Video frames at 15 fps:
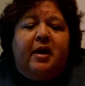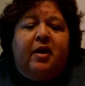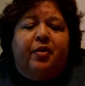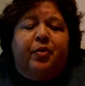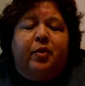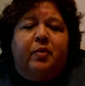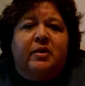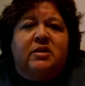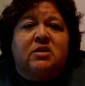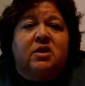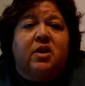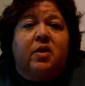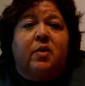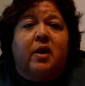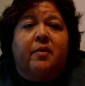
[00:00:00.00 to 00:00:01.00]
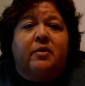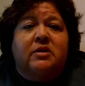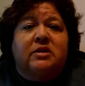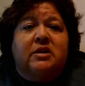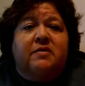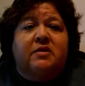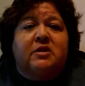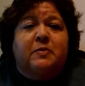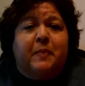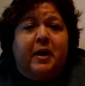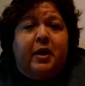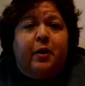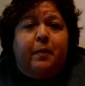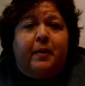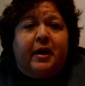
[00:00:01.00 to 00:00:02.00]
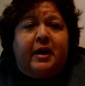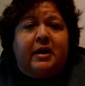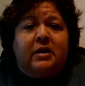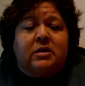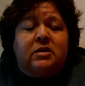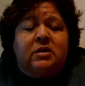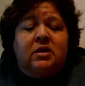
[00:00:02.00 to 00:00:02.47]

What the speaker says: 3 weeks ago I received a spider bite,